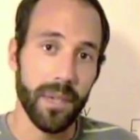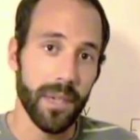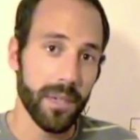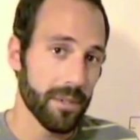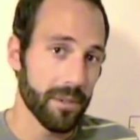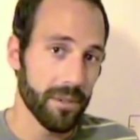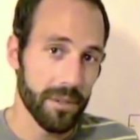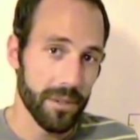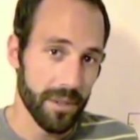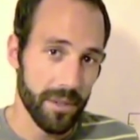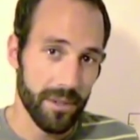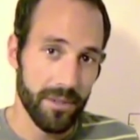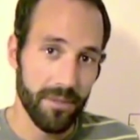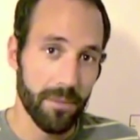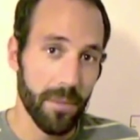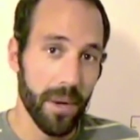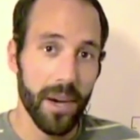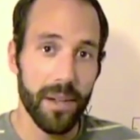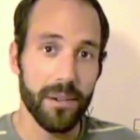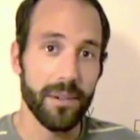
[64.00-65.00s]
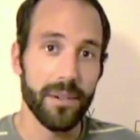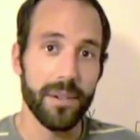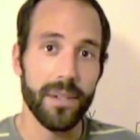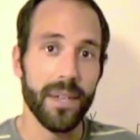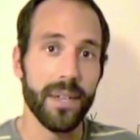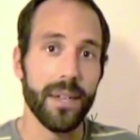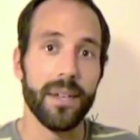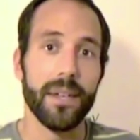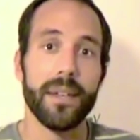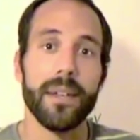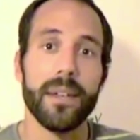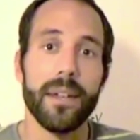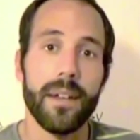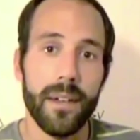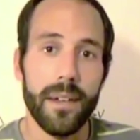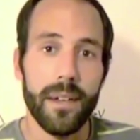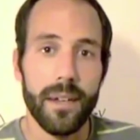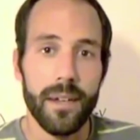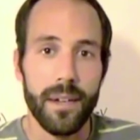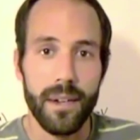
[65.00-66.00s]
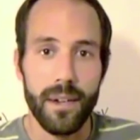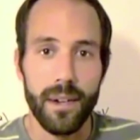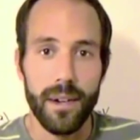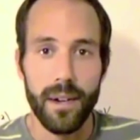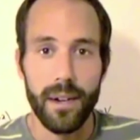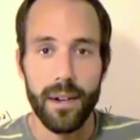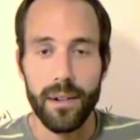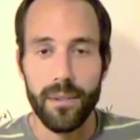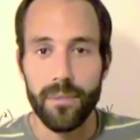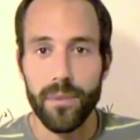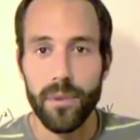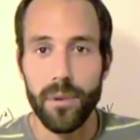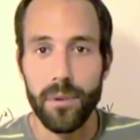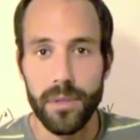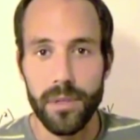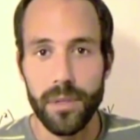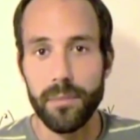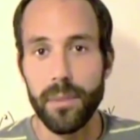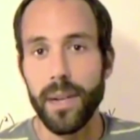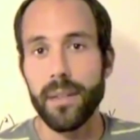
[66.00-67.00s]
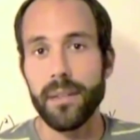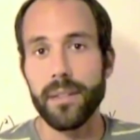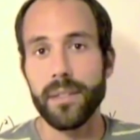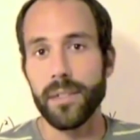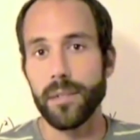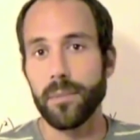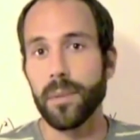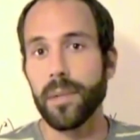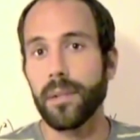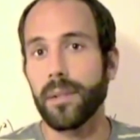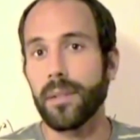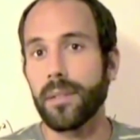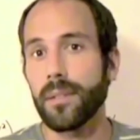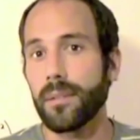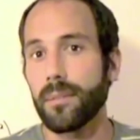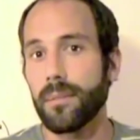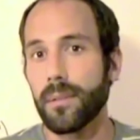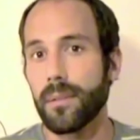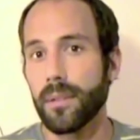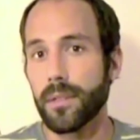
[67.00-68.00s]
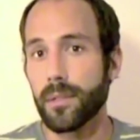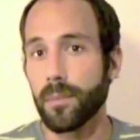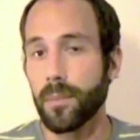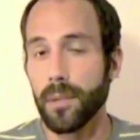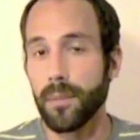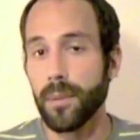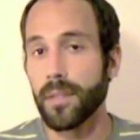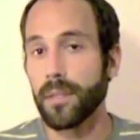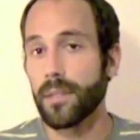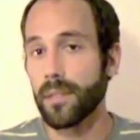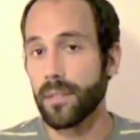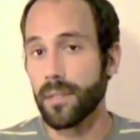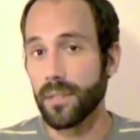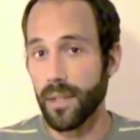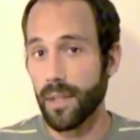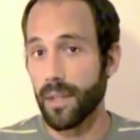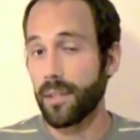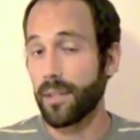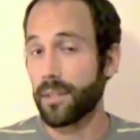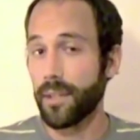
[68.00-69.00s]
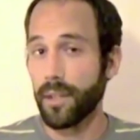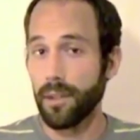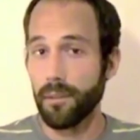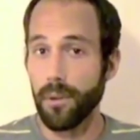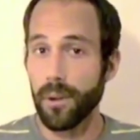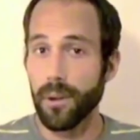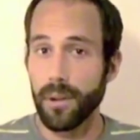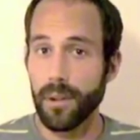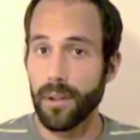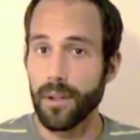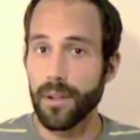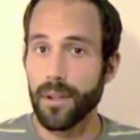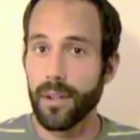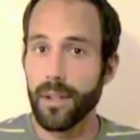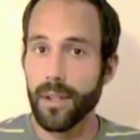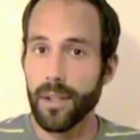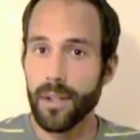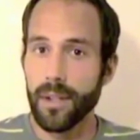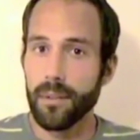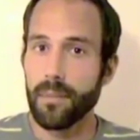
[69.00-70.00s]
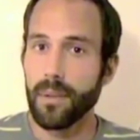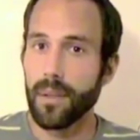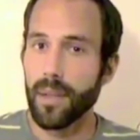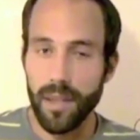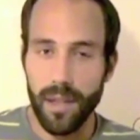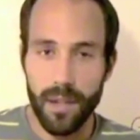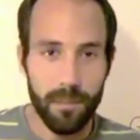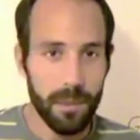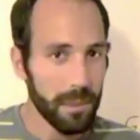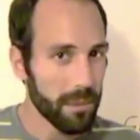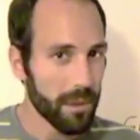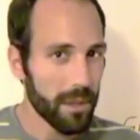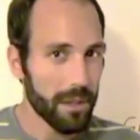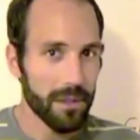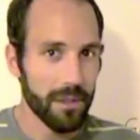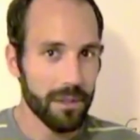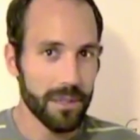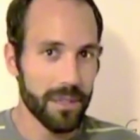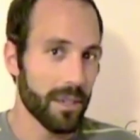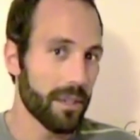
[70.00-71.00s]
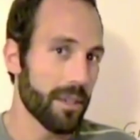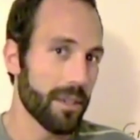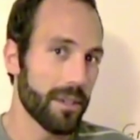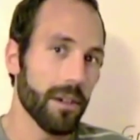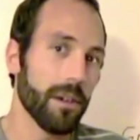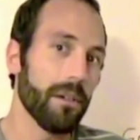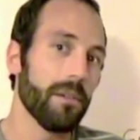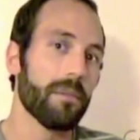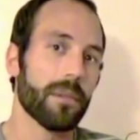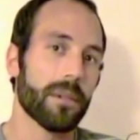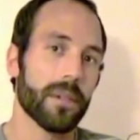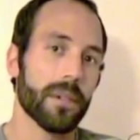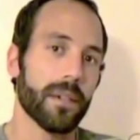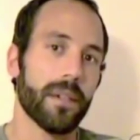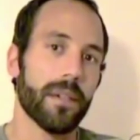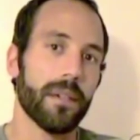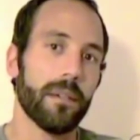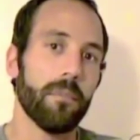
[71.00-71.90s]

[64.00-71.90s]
pictures of modern day torsion balance experiments that say that they work, but a lot of people out there say they don't work.